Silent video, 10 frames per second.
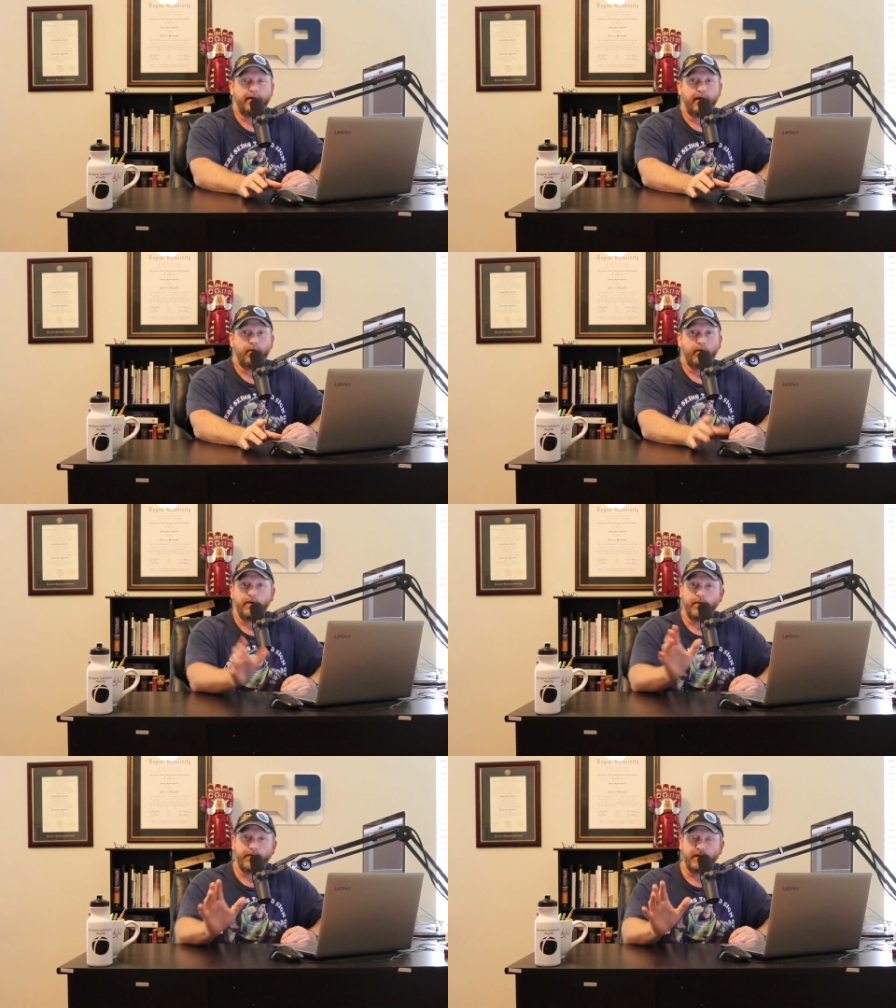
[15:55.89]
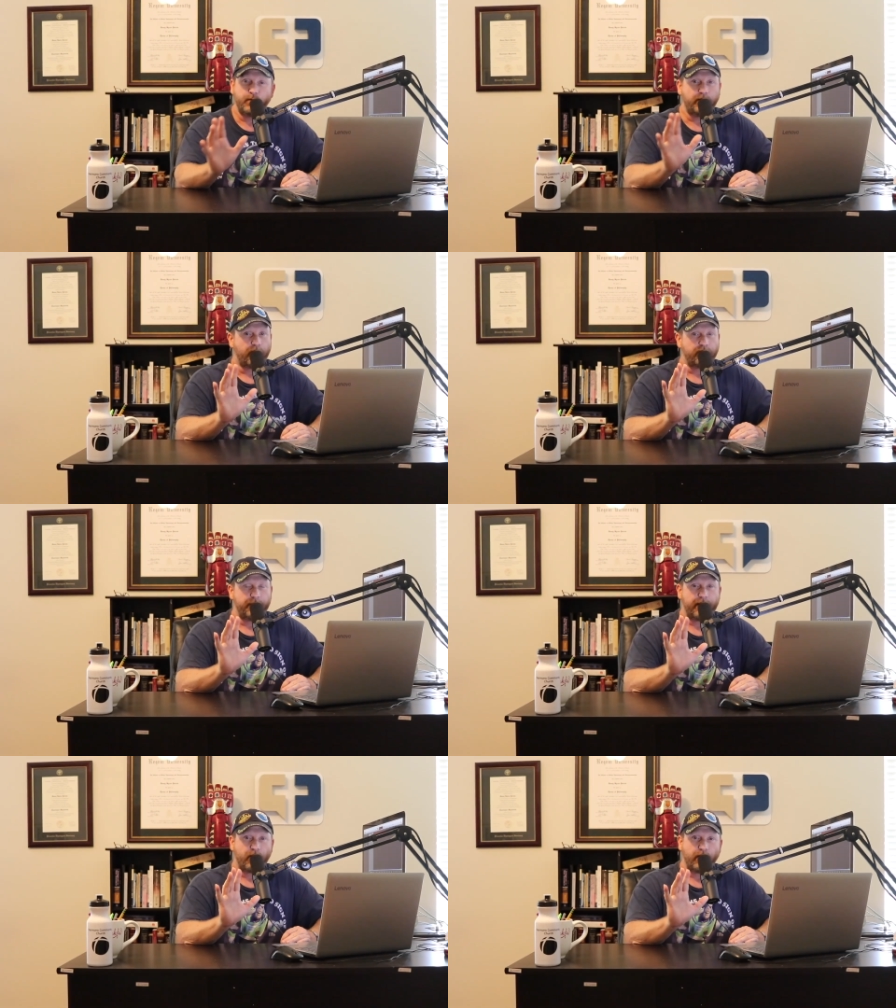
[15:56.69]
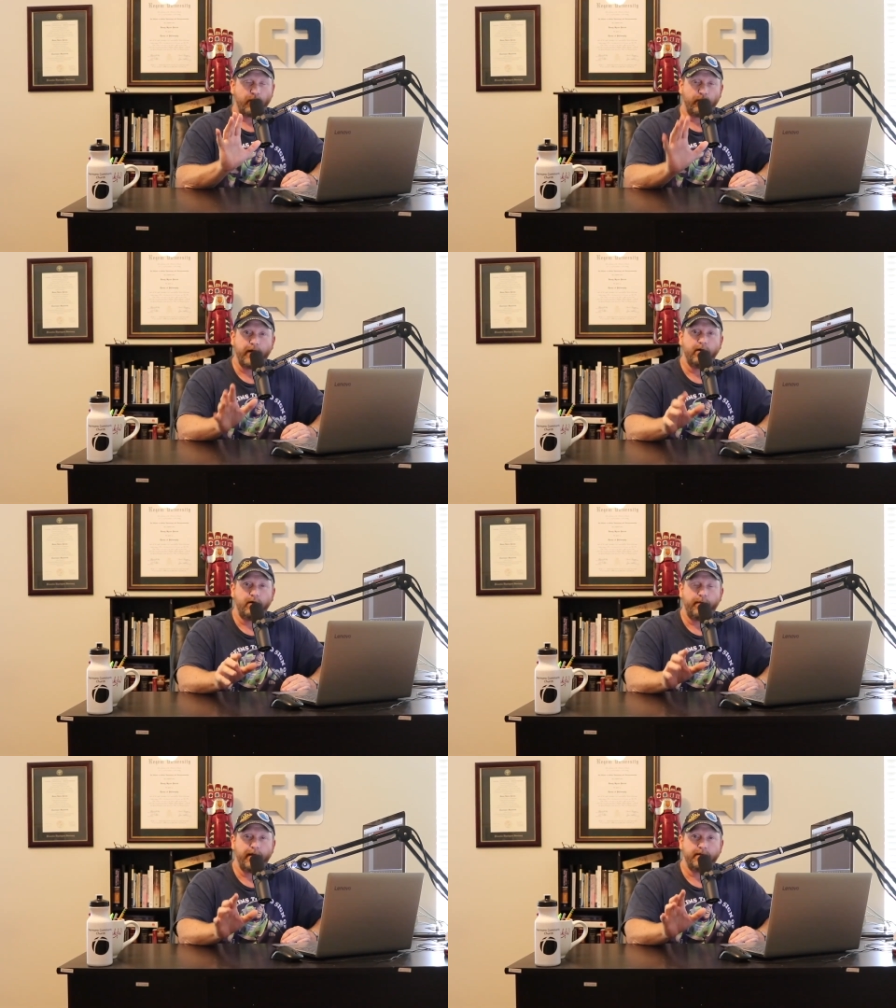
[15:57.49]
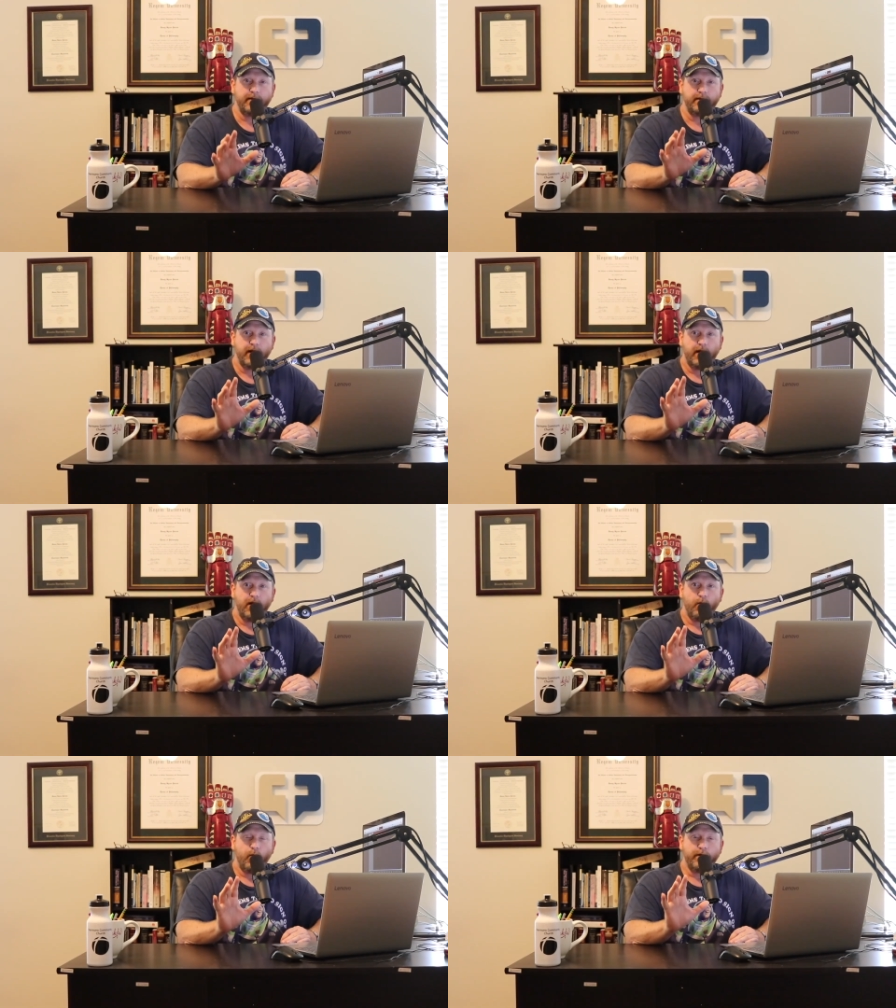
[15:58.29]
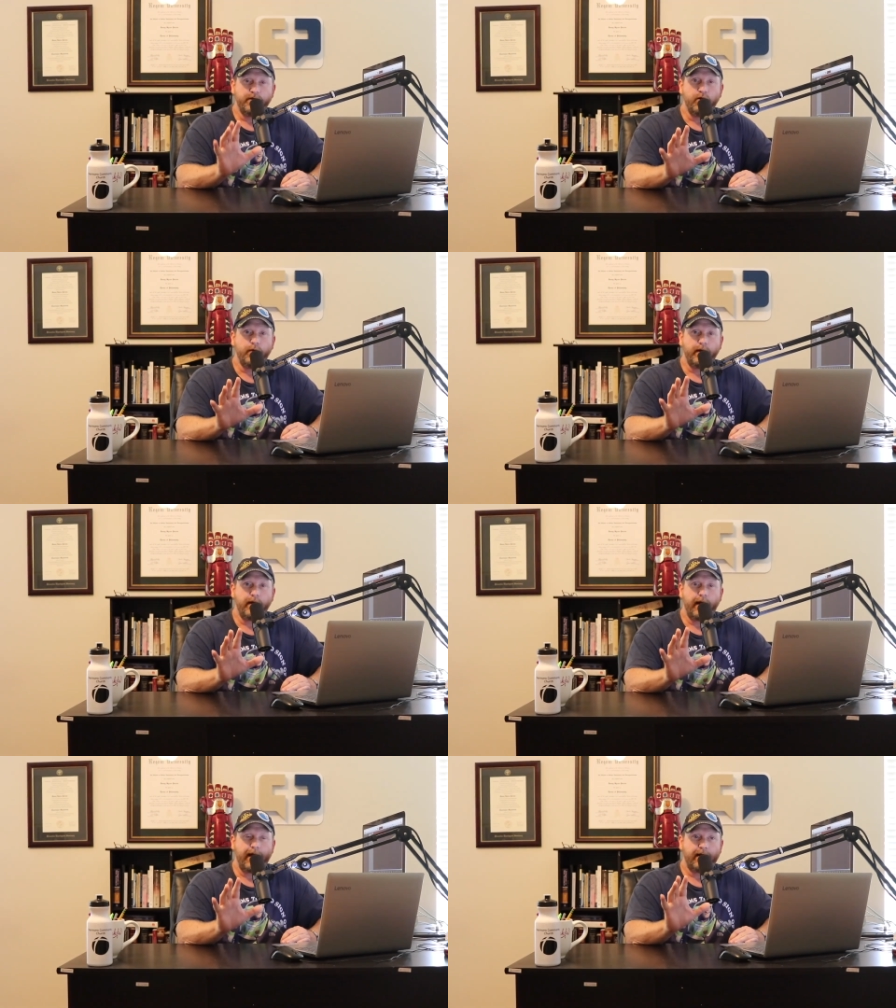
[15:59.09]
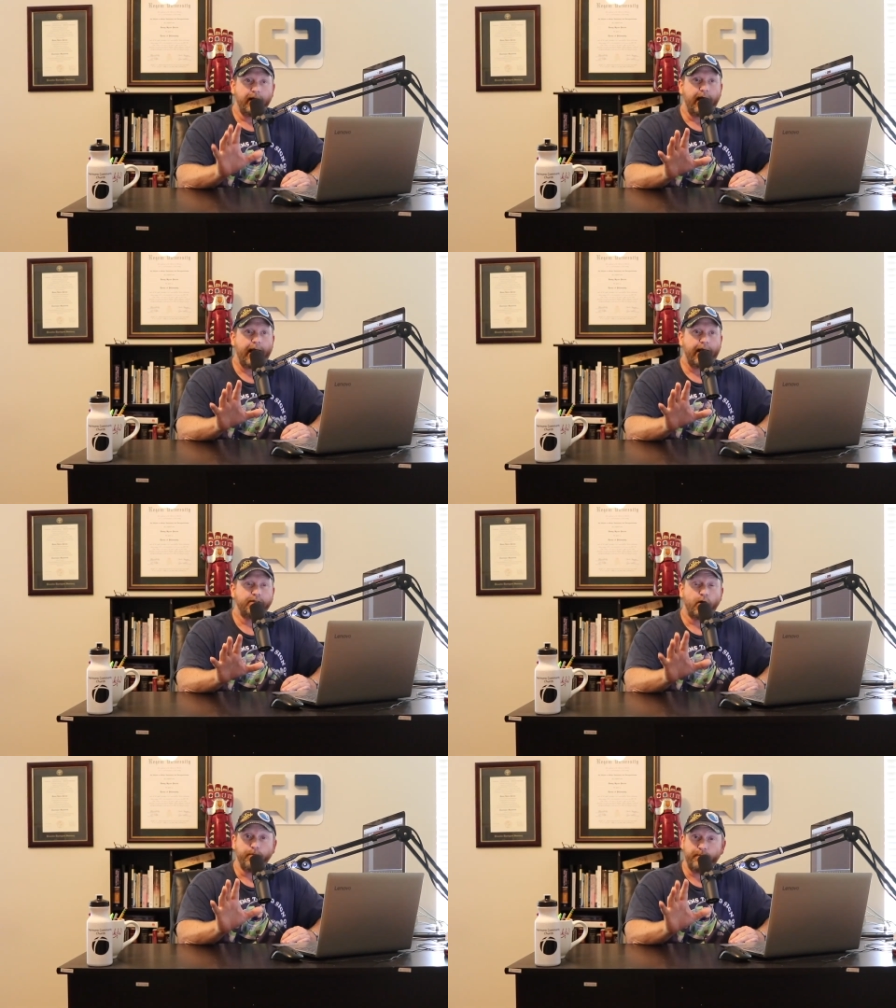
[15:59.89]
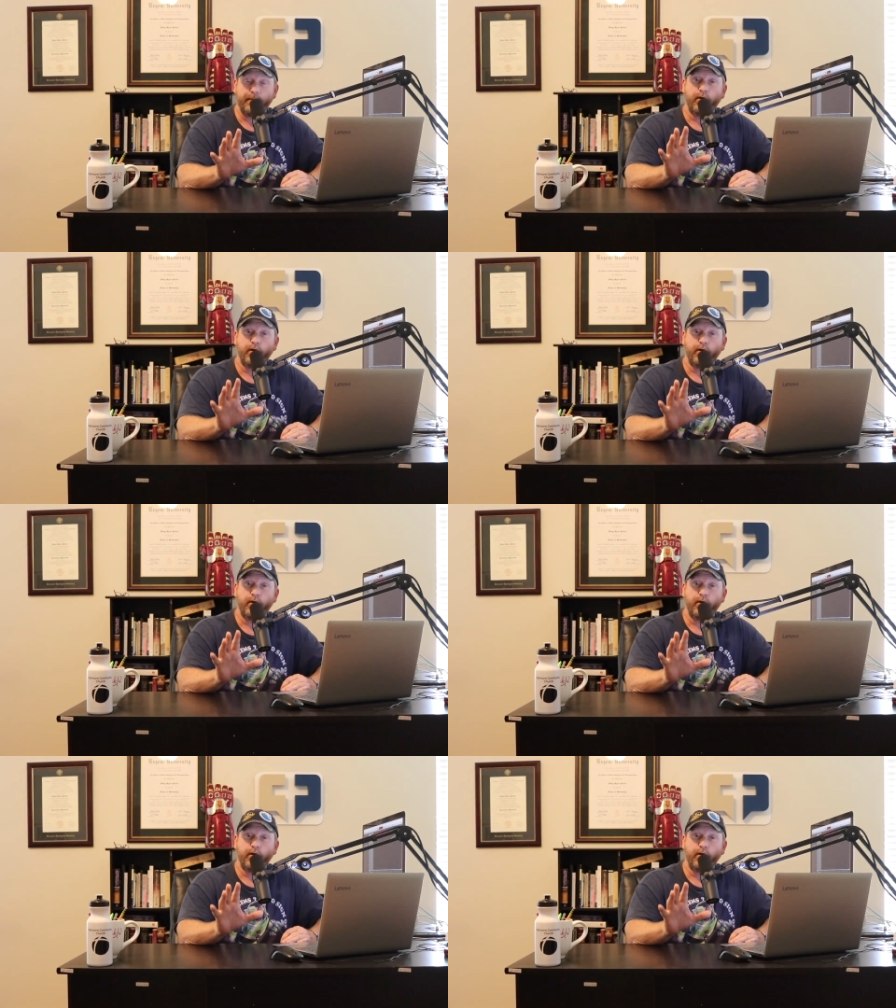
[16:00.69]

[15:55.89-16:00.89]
and uh, one of the things we talked about on a regular basis was doing a class on